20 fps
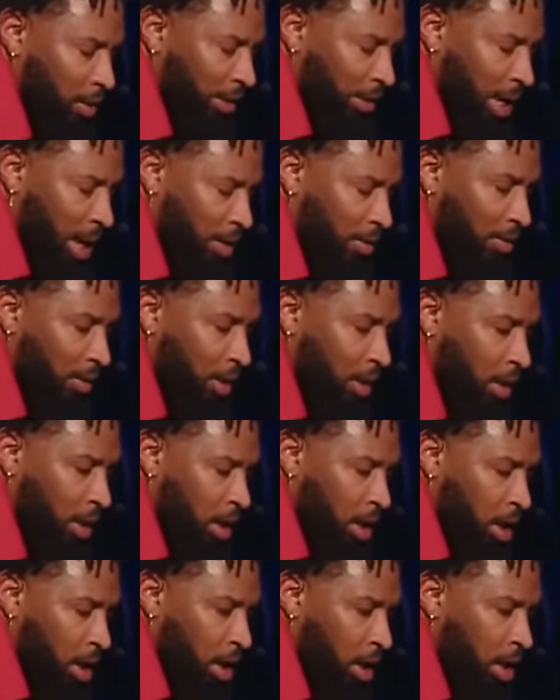soft.
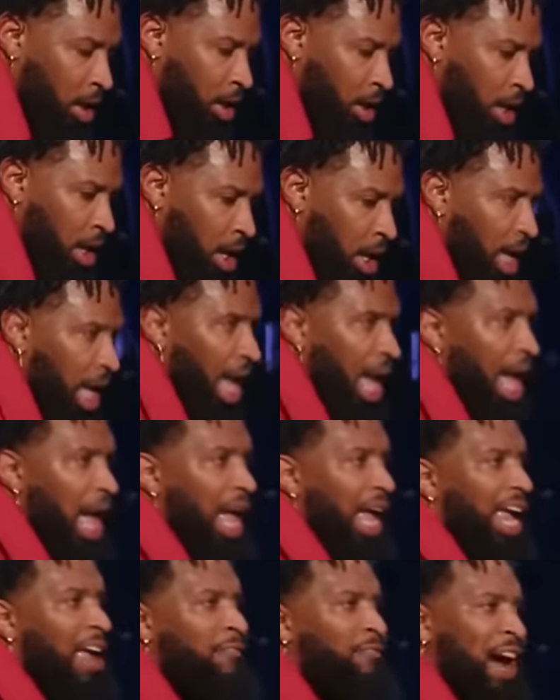
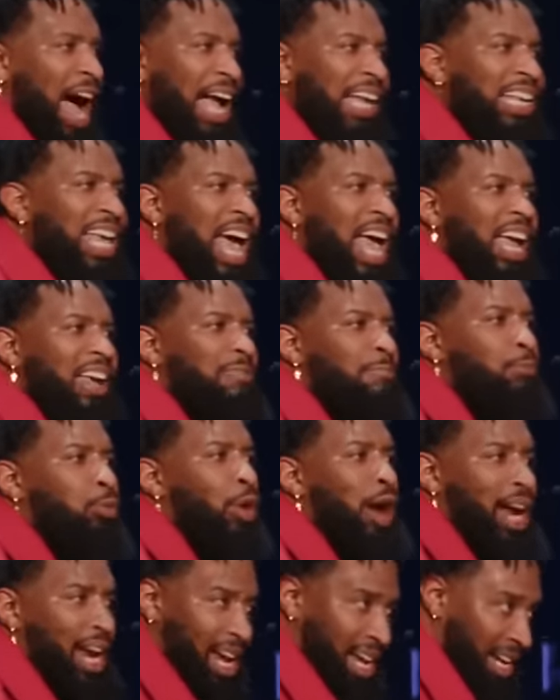If I gave
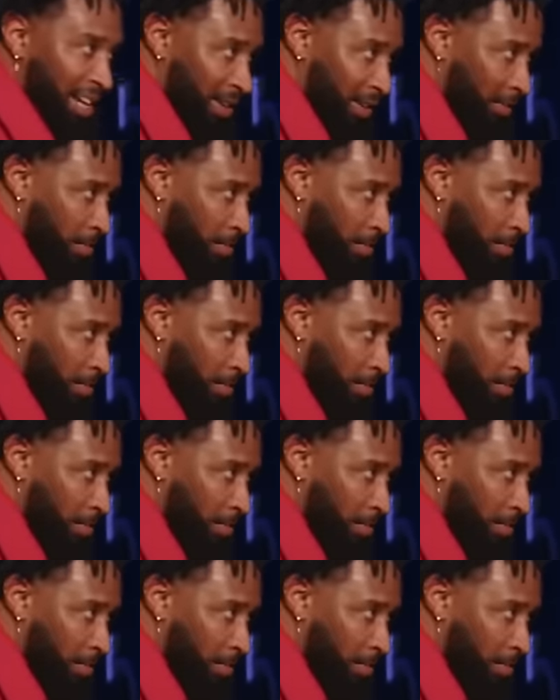bread